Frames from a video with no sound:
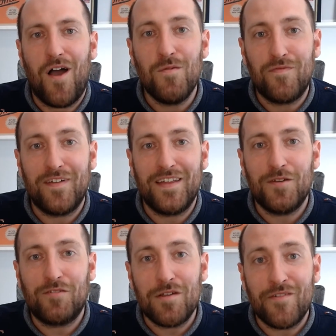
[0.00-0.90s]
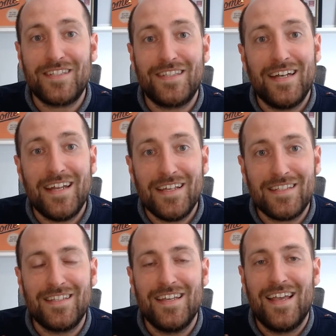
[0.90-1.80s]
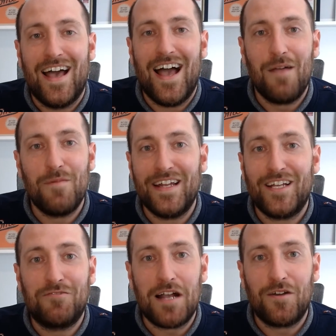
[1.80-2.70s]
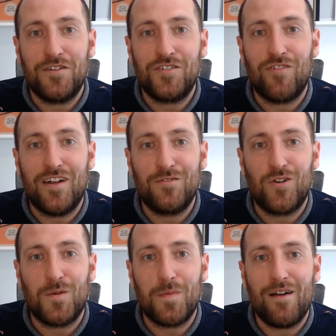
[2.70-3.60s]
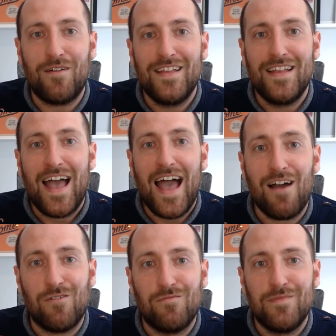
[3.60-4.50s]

Hopefully you agree with us that it is, and we're going to crack on and try and talk about how.